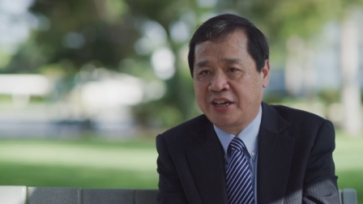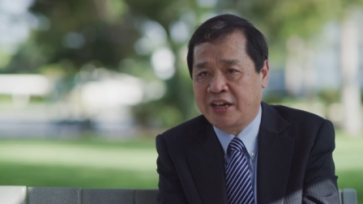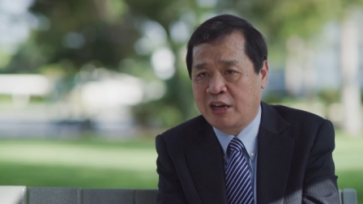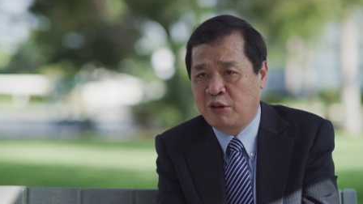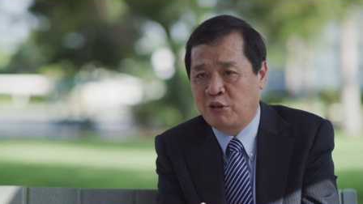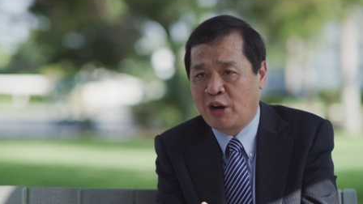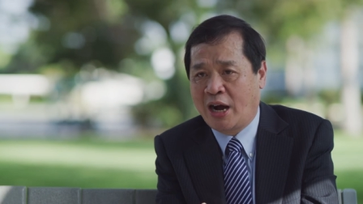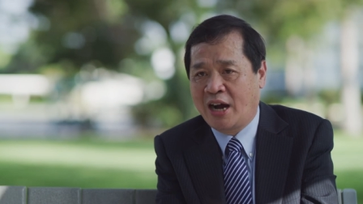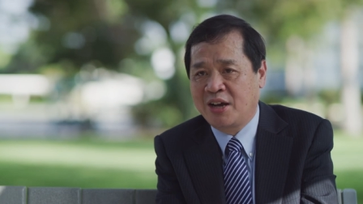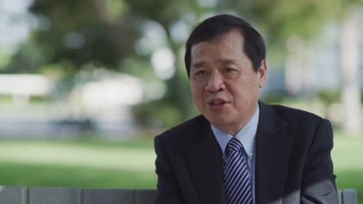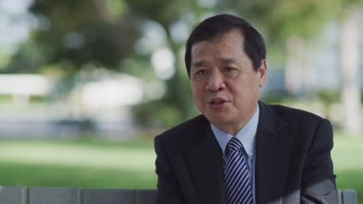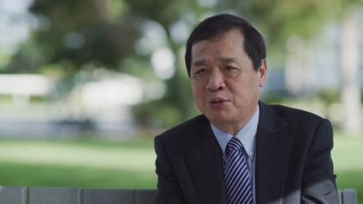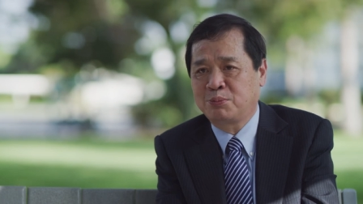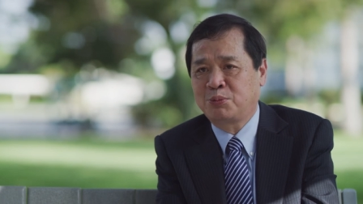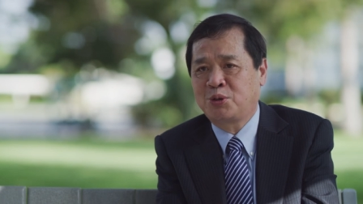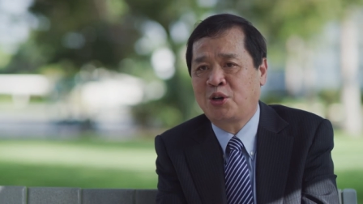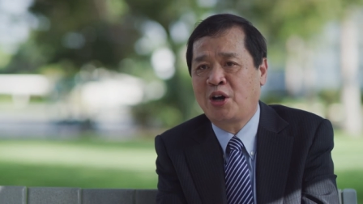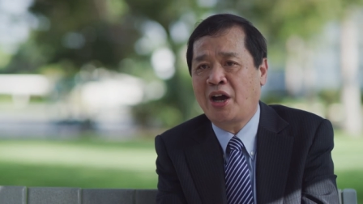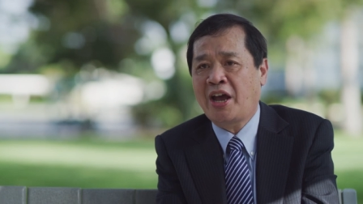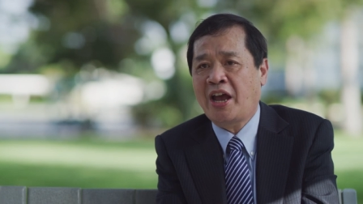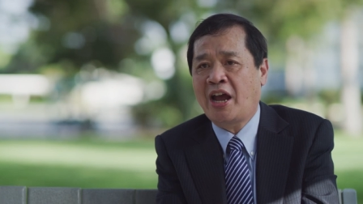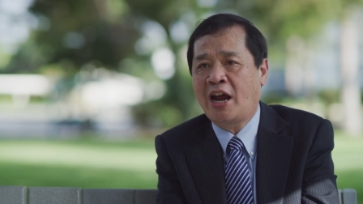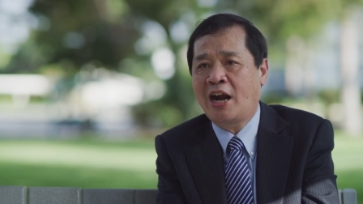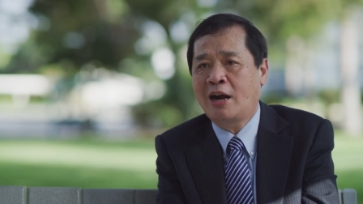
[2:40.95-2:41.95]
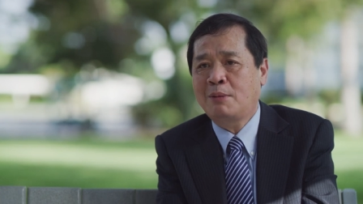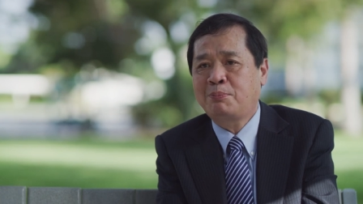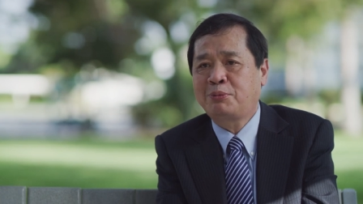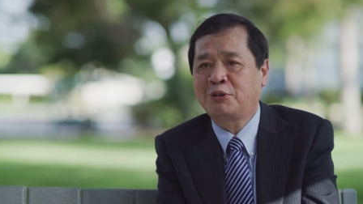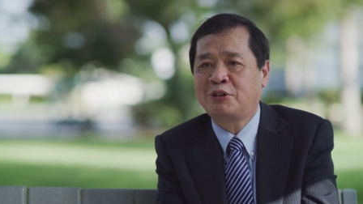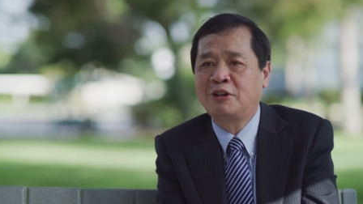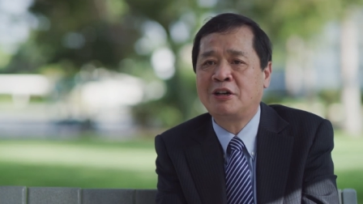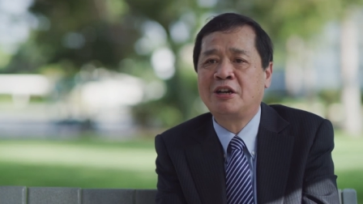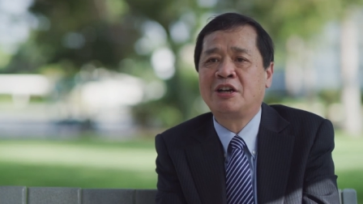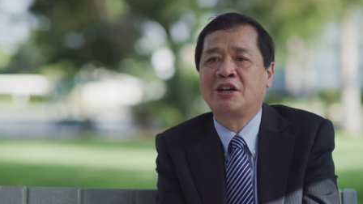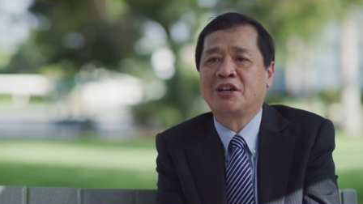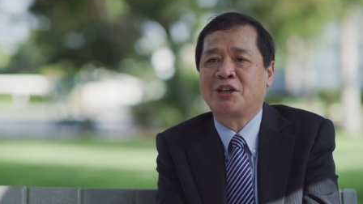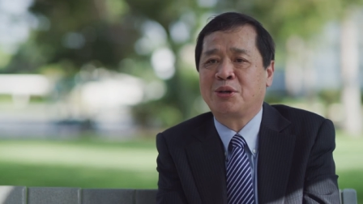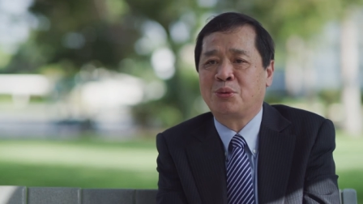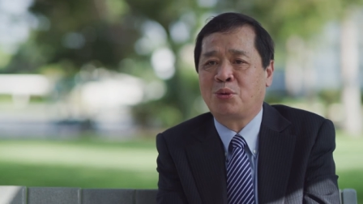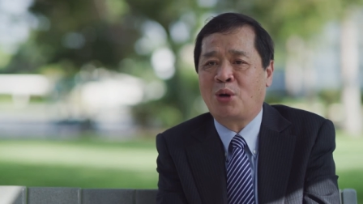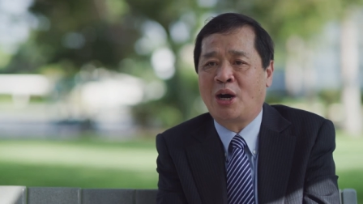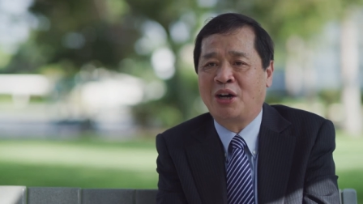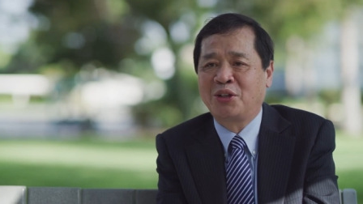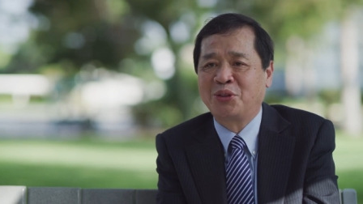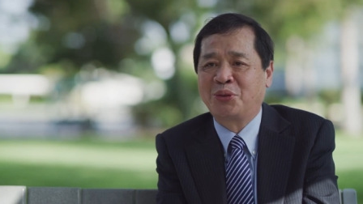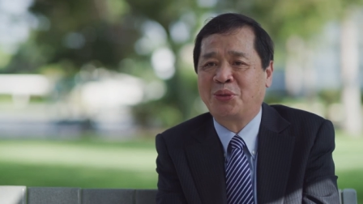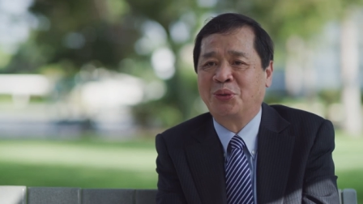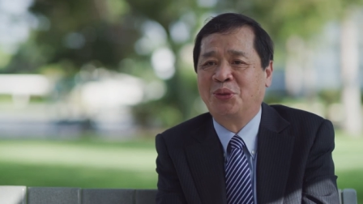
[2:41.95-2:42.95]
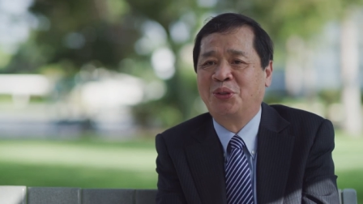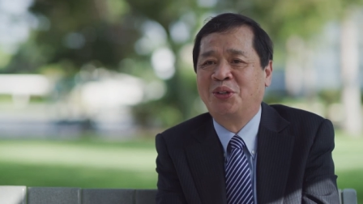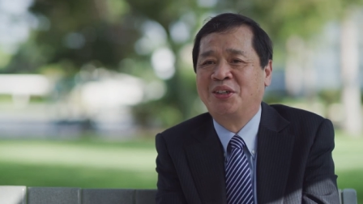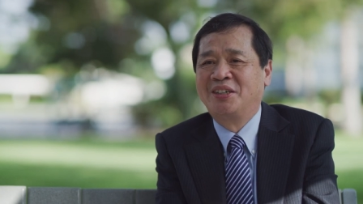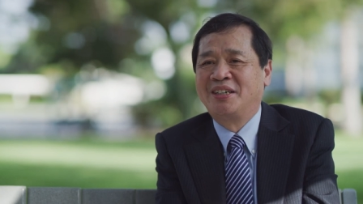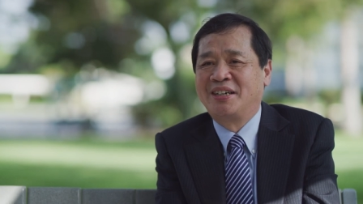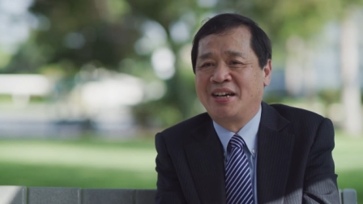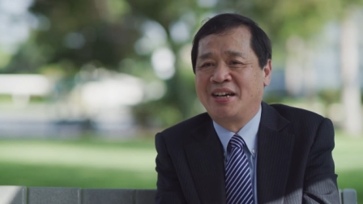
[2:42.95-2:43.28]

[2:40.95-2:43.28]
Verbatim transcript: give us more help. You want to